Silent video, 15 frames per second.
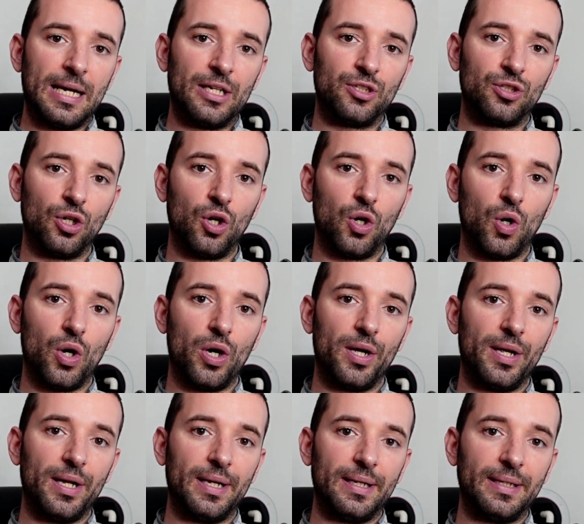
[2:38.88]
So
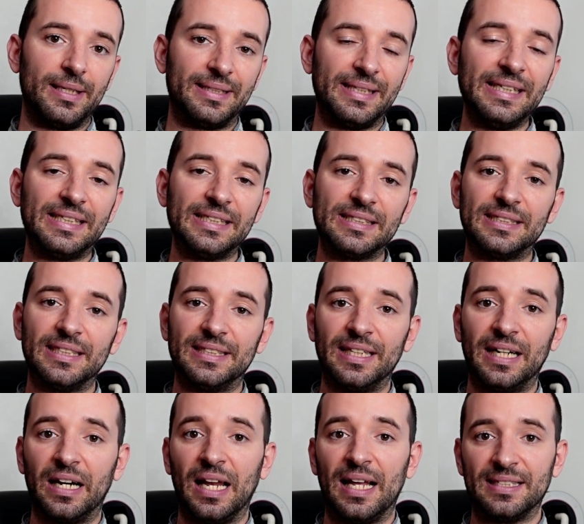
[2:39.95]
the thing is that the
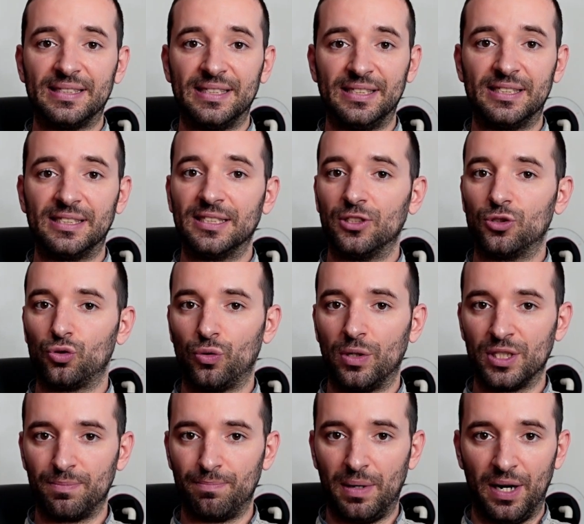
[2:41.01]
glass is
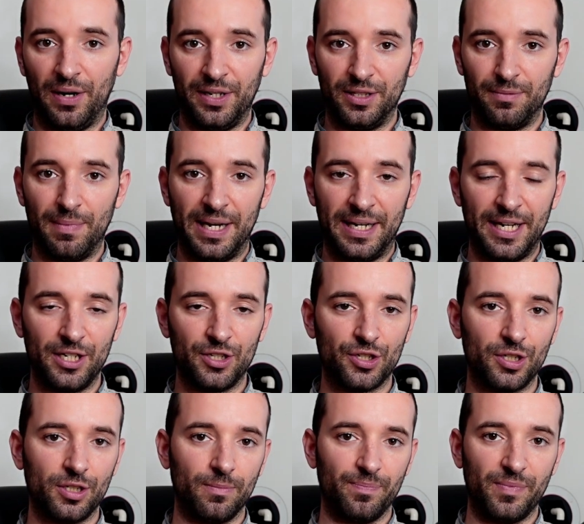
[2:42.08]
transparent by
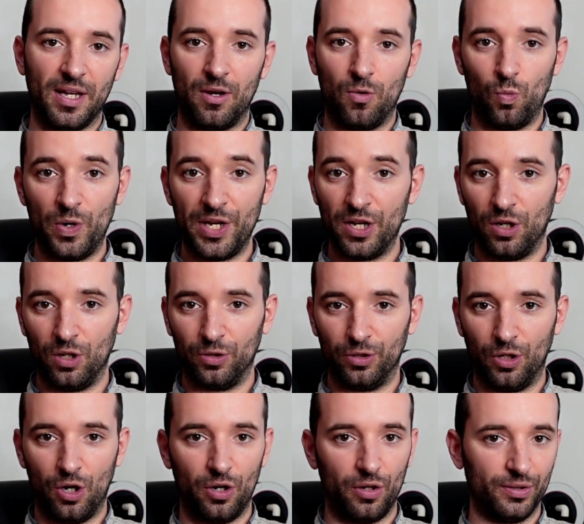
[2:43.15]
nature, and we all
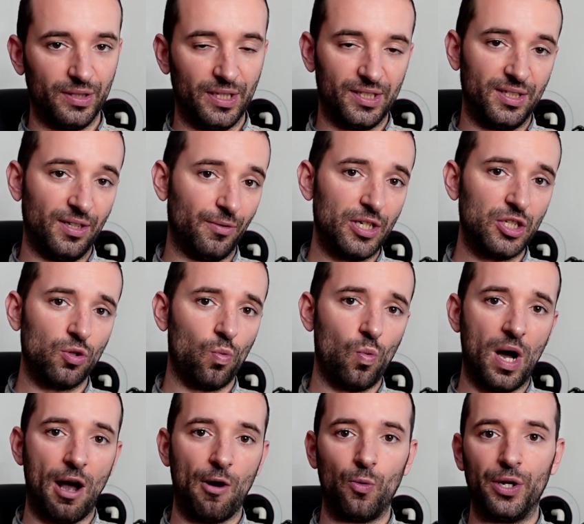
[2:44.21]
know that's the reason
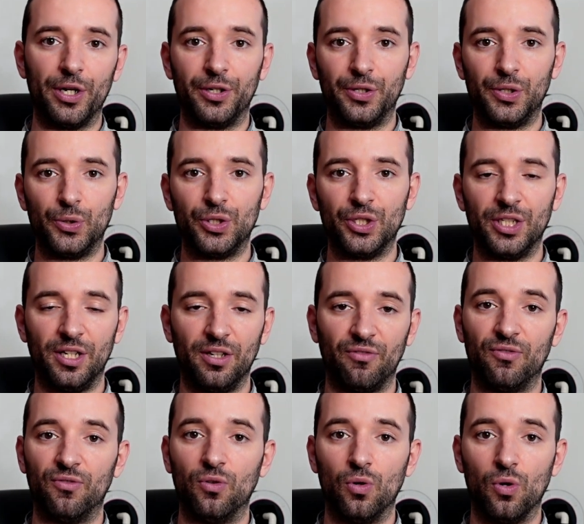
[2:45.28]
why we are using it
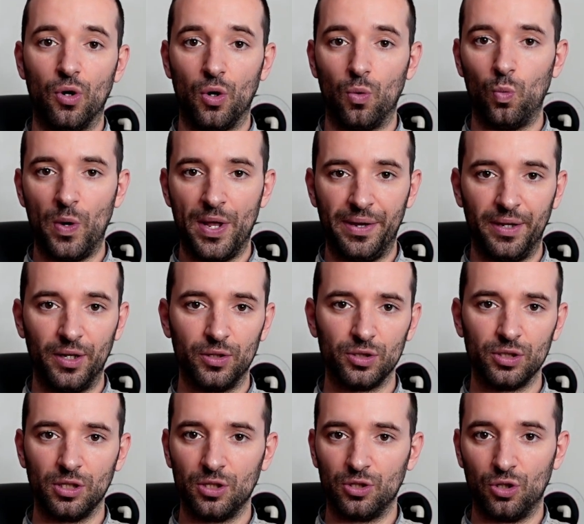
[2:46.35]
for
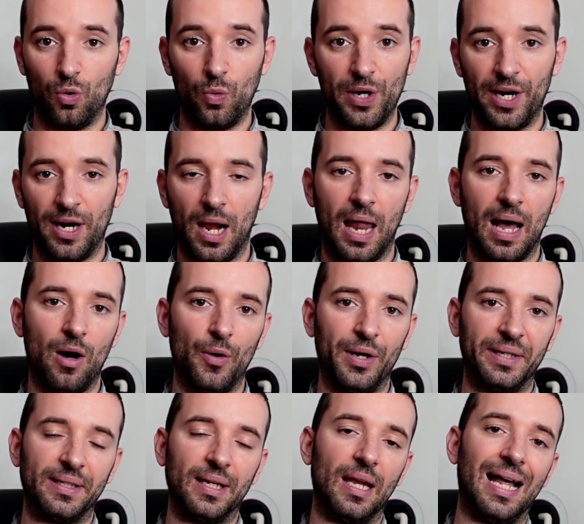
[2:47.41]
windows. So we are
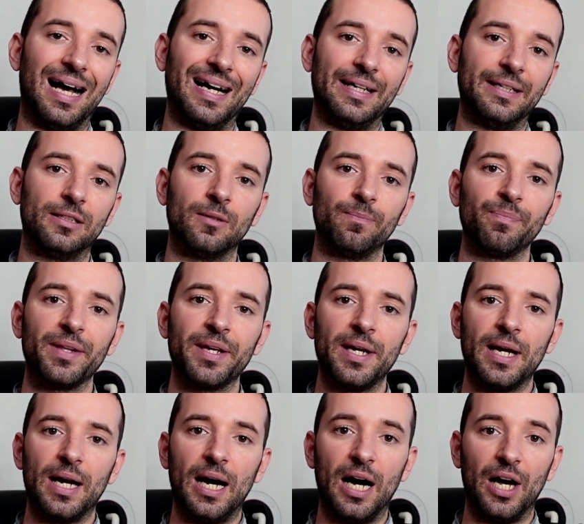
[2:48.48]
allowing the light
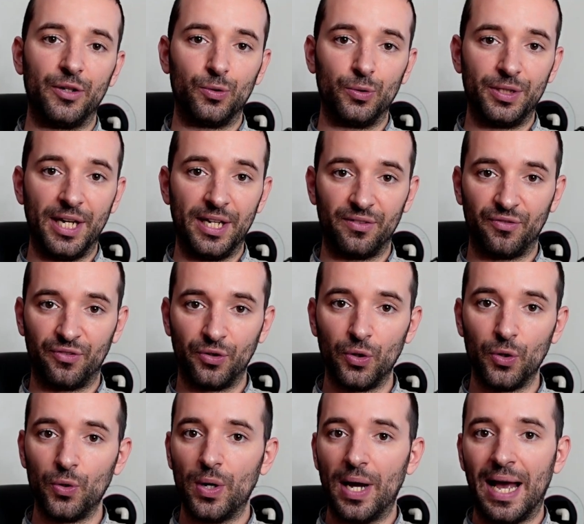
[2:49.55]
to get
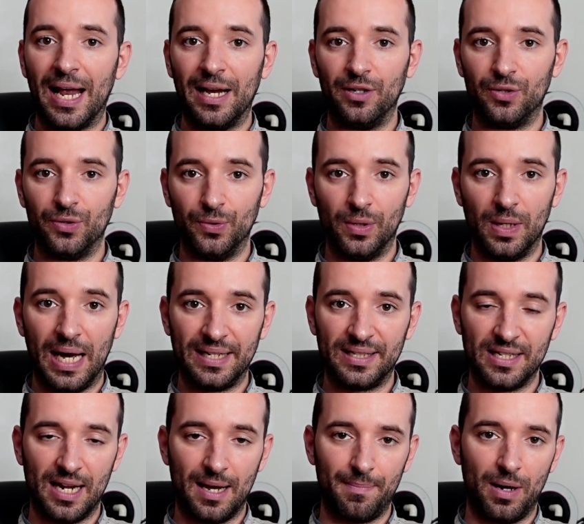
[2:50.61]
through and to
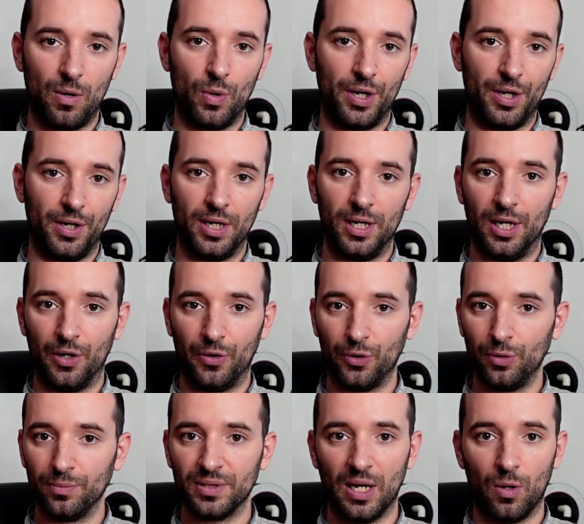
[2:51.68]
lighten up our
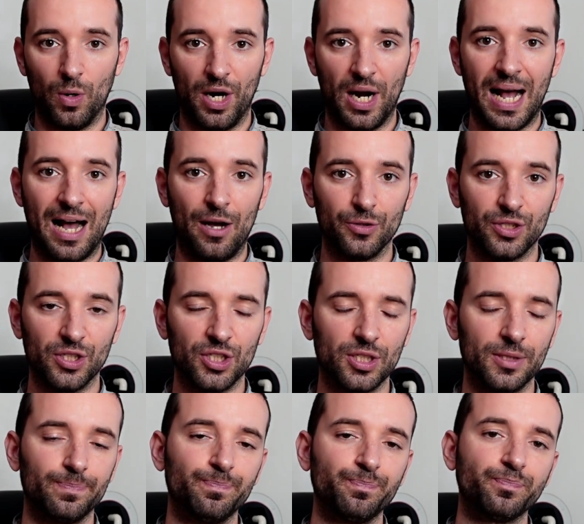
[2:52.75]
rooms, our houses.